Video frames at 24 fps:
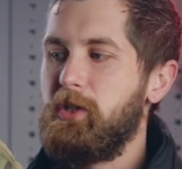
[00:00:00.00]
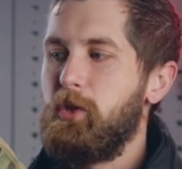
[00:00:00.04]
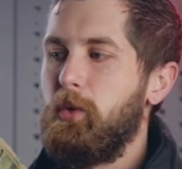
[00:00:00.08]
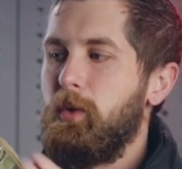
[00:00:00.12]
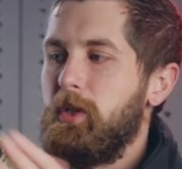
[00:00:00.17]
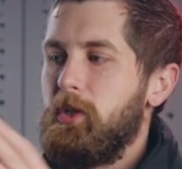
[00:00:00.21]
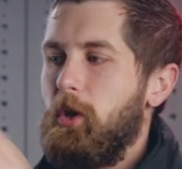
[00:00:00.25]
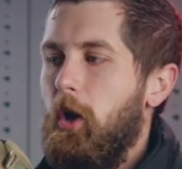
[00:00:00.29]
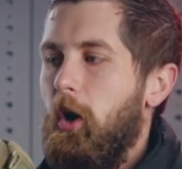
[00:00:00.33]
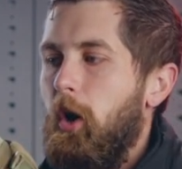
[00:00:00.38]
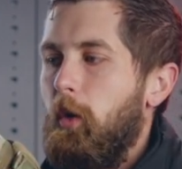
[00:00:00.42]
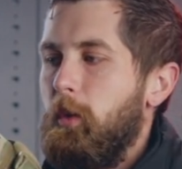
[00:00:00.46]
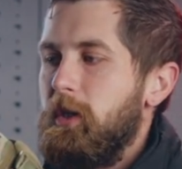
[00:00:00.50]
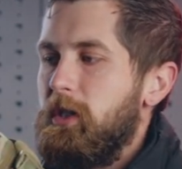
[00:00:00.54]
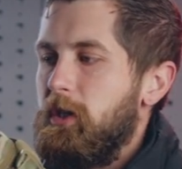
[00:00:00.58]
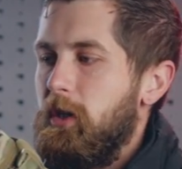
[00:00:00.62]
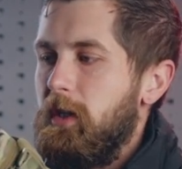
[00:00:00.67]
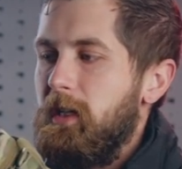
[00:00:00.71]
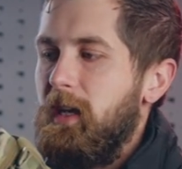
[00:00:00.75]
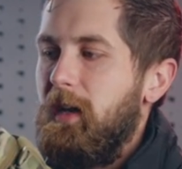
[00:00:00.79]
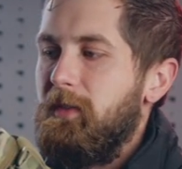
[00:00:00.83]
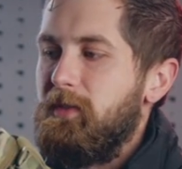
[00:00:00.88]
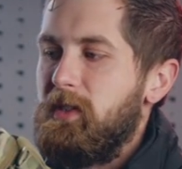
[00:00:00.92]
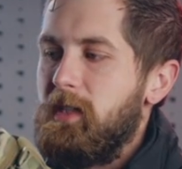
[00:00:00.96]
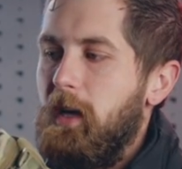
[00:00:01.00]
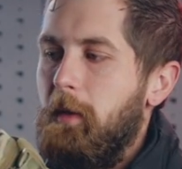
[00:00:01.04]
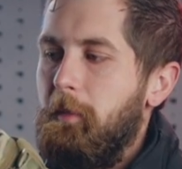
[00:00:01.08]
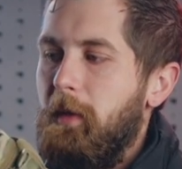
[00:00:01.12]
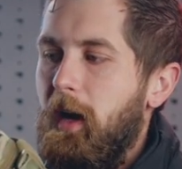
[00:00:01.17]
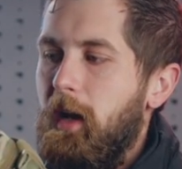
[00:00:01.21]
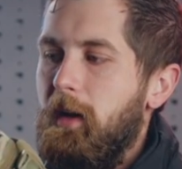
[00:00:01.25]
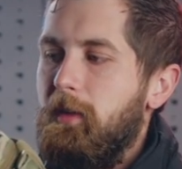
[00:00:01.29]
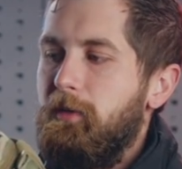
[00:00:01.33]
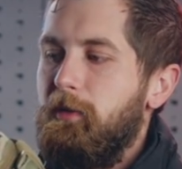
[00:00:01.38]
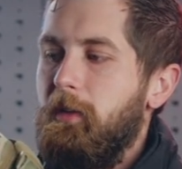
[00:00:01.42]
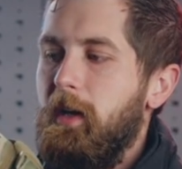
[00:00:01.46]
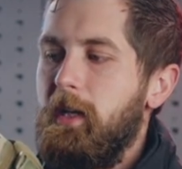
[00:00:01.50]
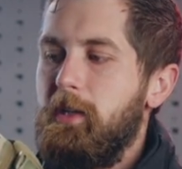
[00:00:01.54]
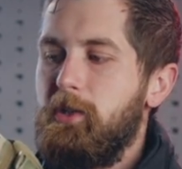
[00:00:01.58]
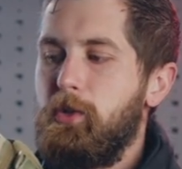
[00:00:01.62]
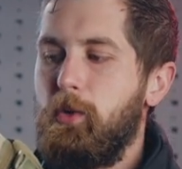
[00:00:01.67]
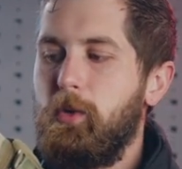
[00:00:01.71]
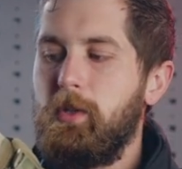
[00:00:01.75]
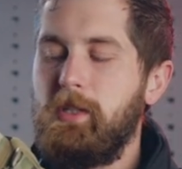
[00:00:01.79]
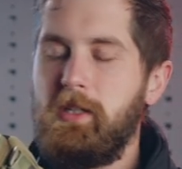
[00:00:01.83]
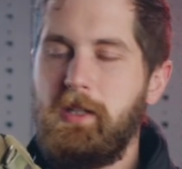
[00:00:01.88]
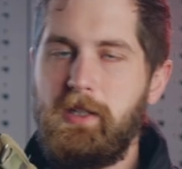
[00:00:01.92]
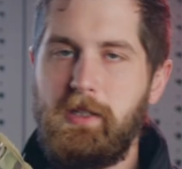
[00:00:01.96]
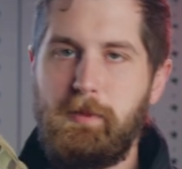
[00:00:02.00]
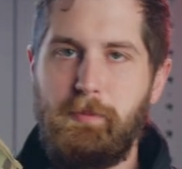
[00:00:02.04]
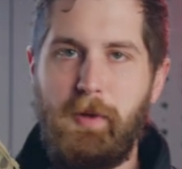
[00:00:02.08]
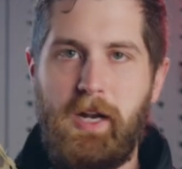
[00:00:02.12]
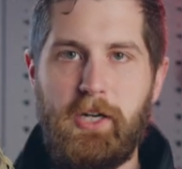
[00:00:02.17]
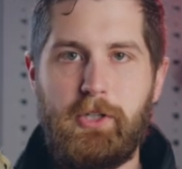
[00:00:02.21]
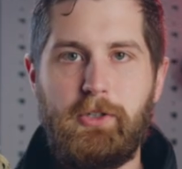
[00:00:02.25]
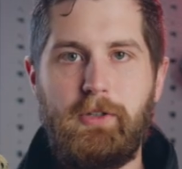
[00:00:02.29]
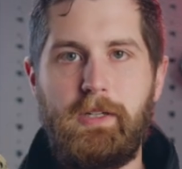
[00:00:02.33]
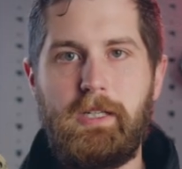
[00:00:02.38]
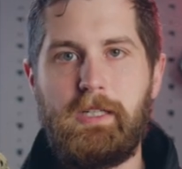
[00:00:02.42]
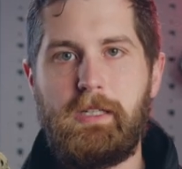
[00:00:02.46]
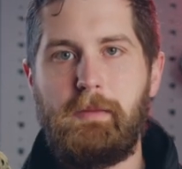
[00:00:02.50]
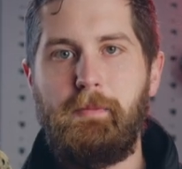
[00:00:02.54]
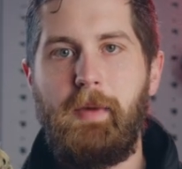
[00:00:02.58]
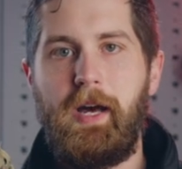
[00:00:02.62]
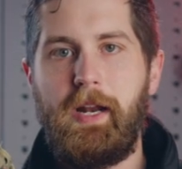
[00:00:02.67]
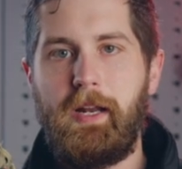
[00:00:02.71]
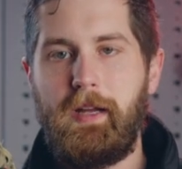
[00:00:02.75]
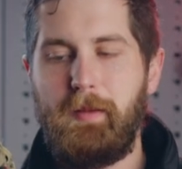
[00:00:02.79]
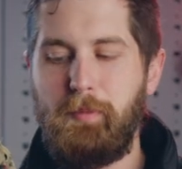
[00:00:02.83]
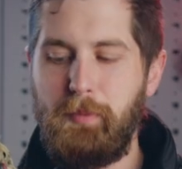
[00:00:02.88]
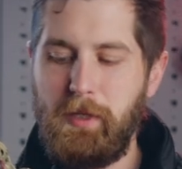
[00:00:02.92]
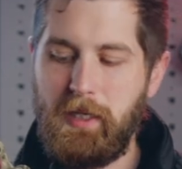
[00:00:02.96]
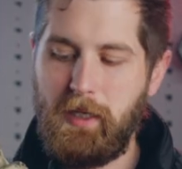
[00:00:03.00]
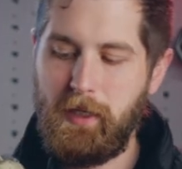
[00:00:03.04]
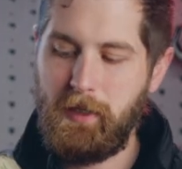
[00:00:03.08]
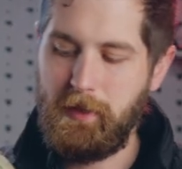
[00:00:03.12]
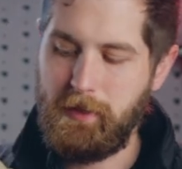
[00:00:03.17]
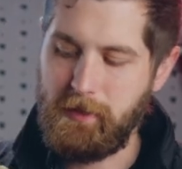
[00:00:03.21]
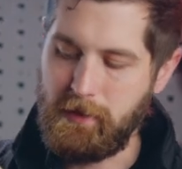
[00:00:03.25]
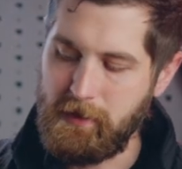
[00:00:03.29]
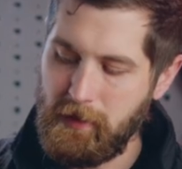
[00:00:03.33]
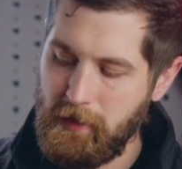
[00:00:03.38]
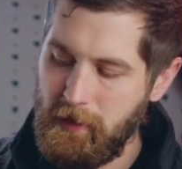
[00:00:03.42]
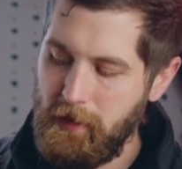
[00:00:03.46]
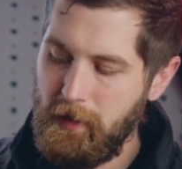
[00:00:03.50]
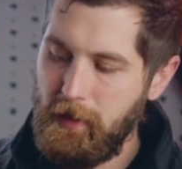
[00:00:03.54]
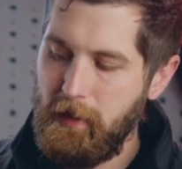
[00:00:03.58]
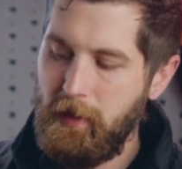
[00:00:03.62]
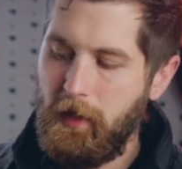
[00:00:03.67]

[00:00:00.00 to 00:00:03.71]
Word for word: So it's always good to have some kind of light source, especially as a medic, because